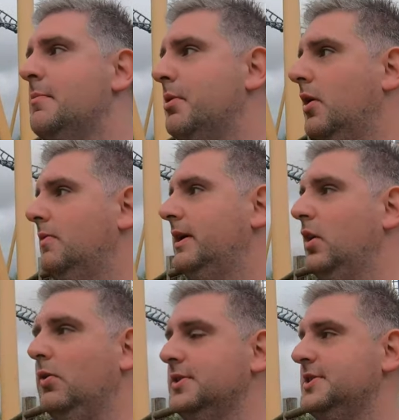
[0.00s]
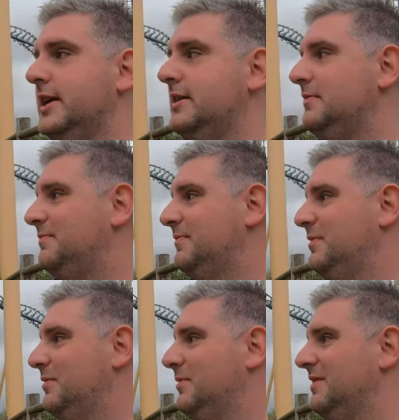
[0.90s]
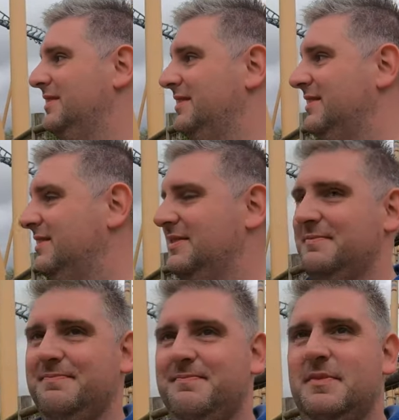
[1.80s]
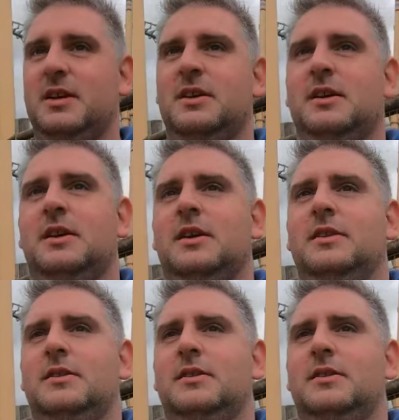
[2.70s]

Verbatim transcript: But in all honesty, so this is 2018's train.